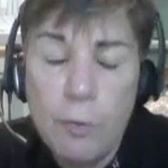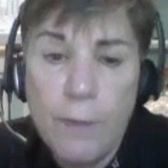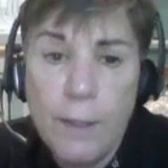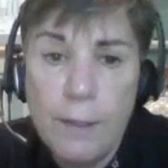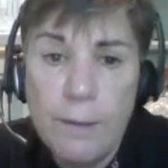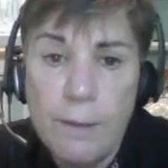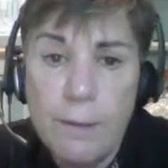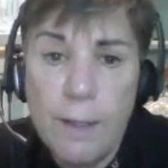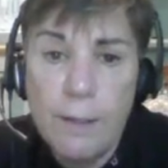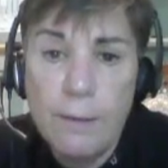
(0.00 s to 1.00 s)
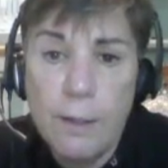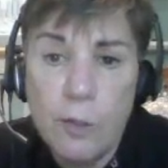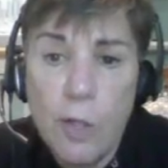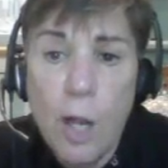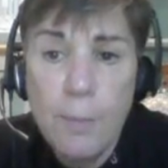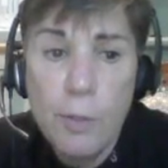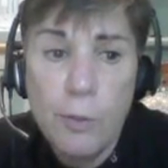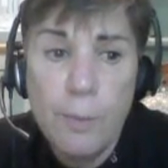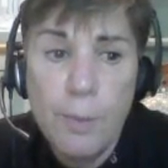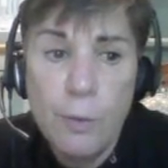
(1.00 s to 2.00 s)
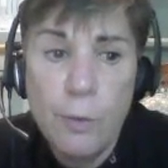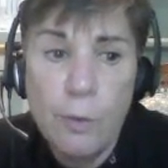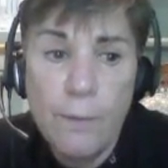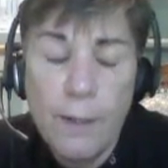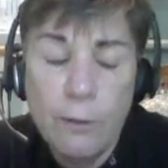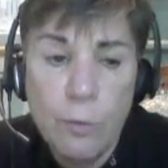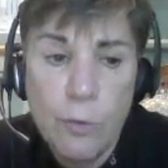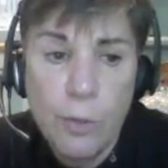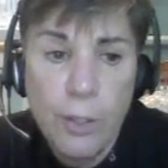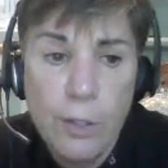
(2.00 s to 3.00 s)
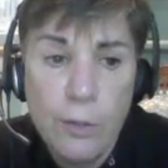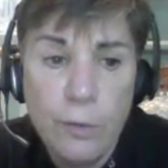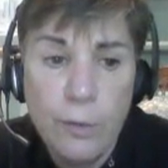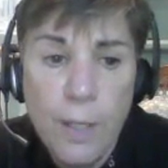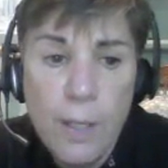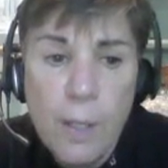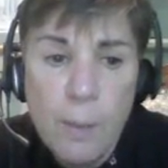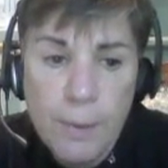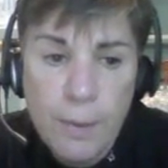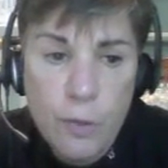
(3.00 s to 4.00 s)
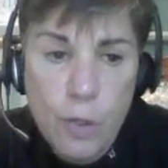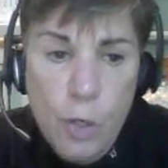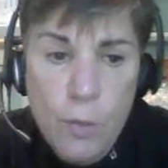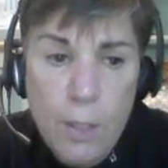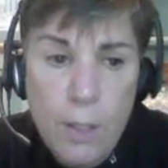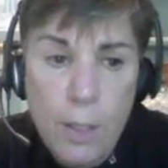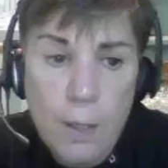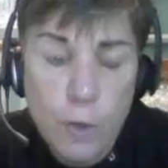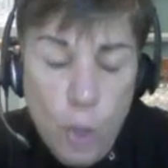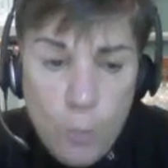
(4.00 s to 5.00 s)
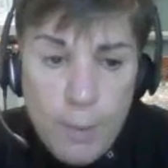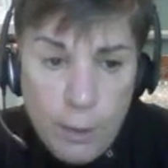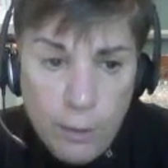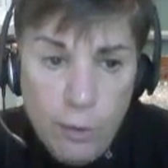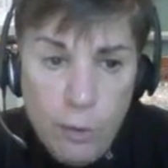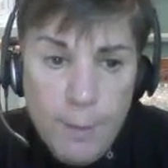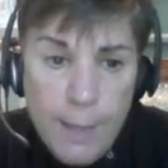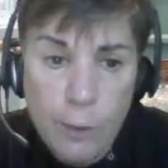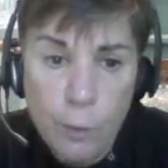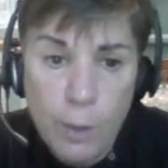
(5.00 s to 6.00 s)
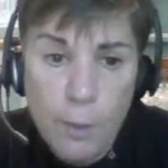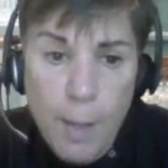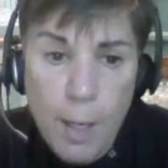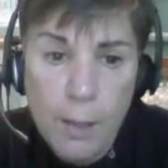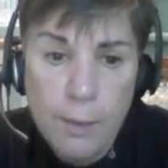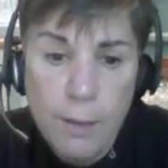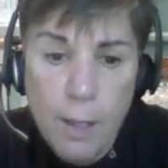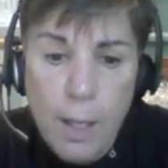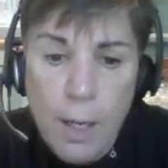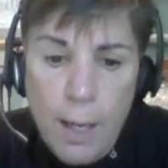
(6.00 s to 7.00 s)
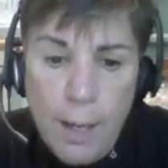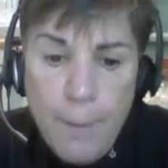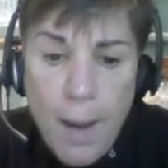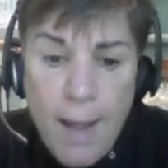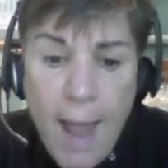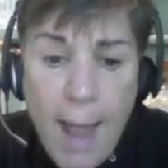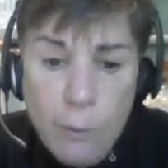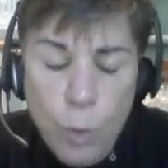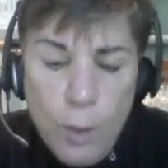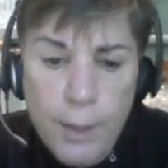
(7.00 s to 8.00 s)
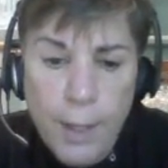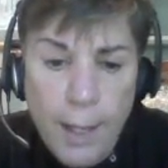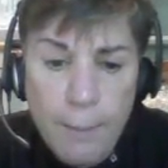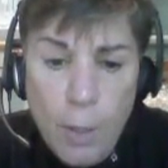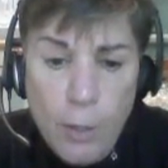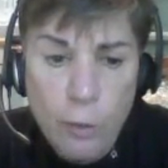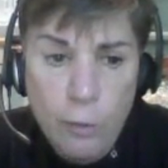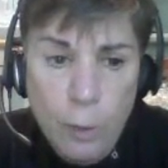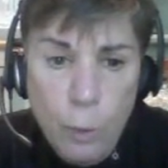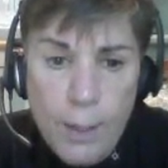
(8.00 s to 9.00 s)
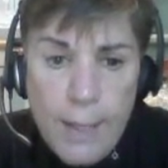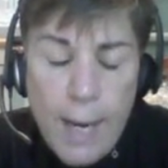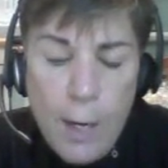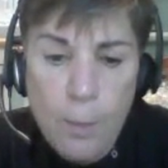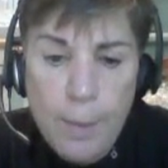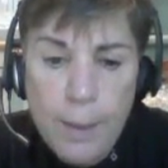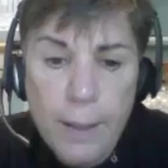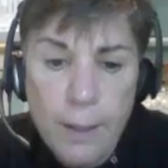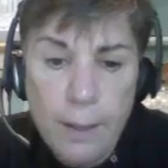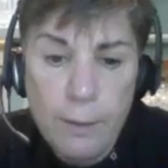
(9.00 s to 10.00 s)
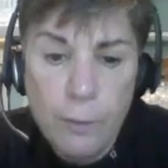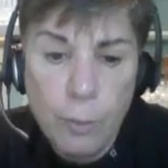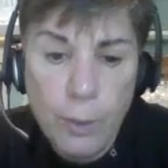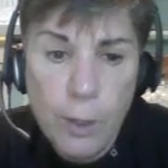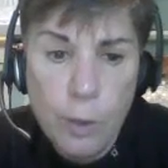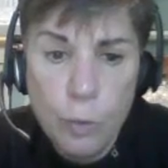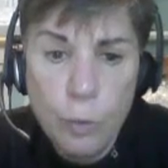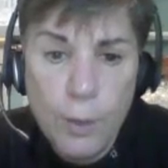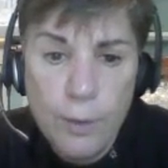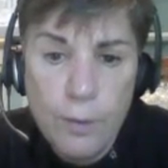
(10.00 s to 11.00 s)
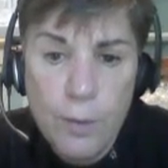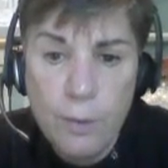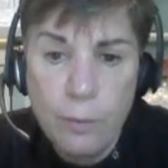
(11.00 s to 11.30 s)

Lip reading: you'll find it sits nicely on top of your computer if that's what you're going to use. But the Joby, Gorilla Pods, I had one. I am not using one now, but it is really cool because it